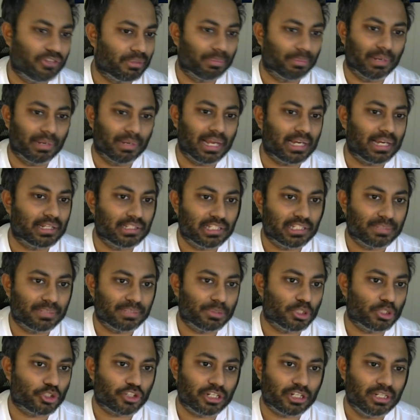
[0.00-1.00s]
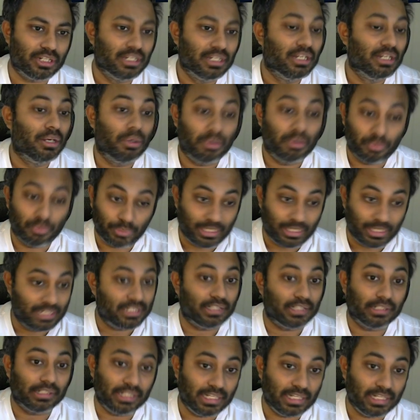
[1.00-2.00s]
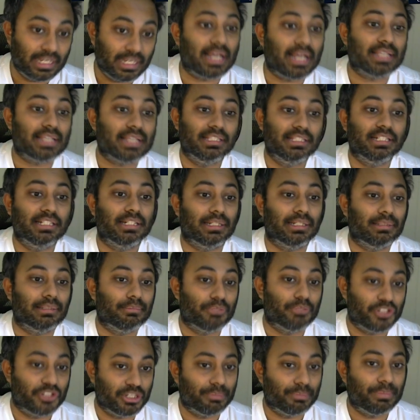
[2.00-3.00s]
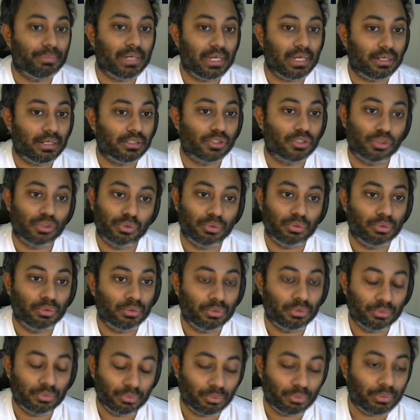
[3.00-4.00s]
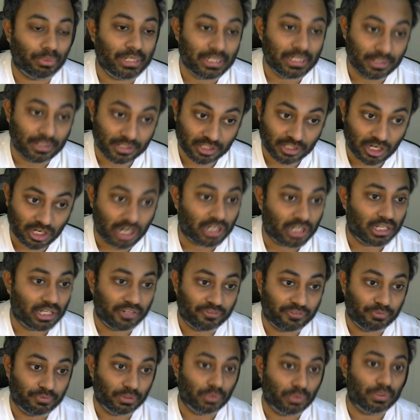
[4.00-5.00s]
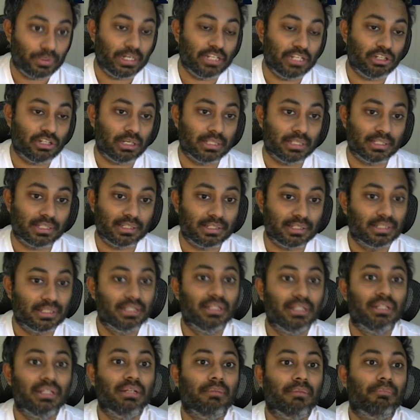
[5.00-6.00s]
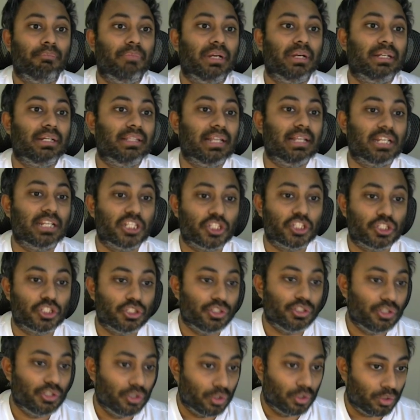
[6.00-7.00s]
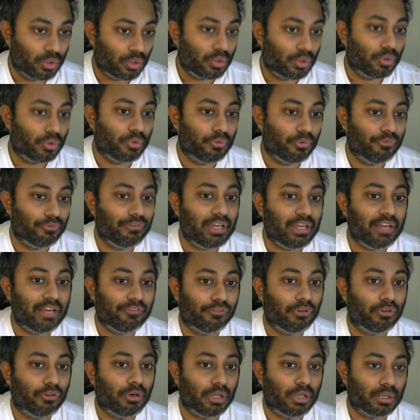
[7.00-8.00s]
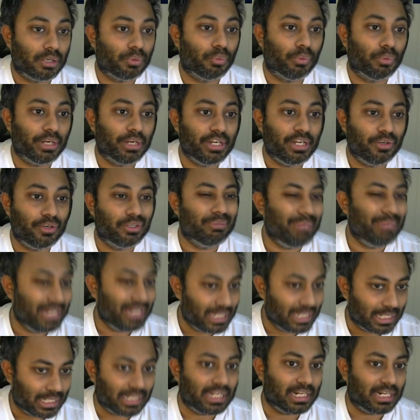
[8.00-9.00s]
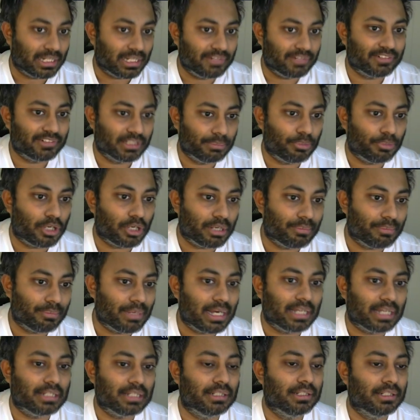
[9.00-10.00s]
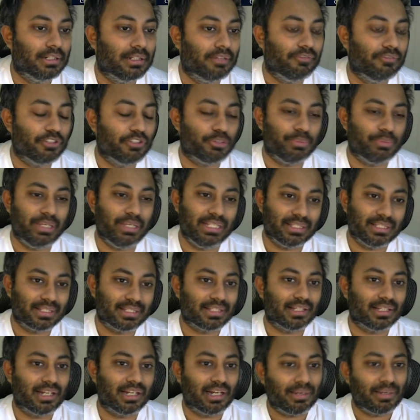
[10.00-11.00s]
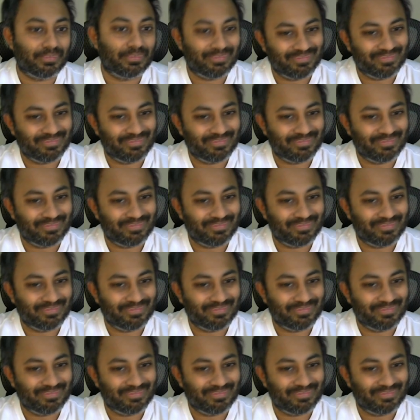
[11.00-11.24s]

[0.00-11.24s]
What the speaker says: black in this position. White certainly has the bishop pair, so white is not left without any chances. But there is no way for white to immediately recover the pawn back, which means the